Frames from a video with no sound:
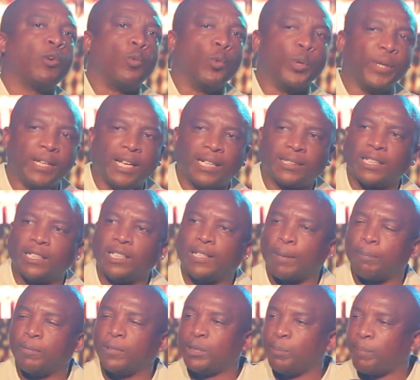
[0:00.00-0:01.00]
we as
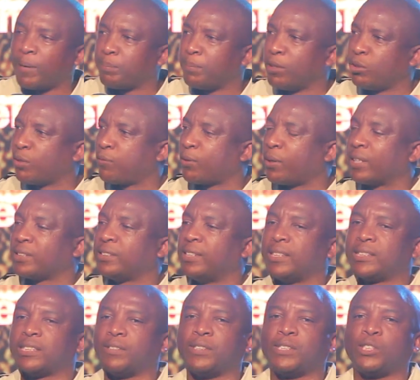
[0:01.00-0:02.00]
the Department of
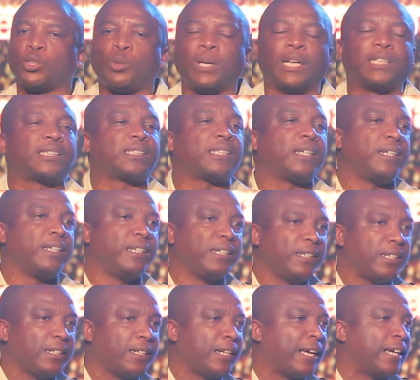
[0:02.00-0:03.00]
Correctional Services, we are
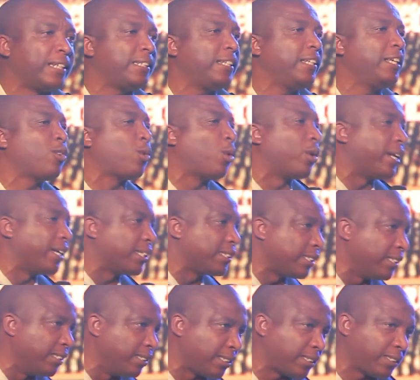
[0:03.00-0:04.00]
saying that in
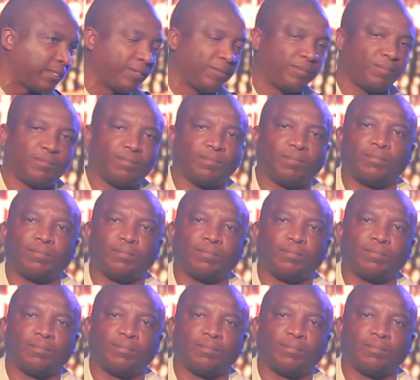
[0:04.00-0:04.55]
corrections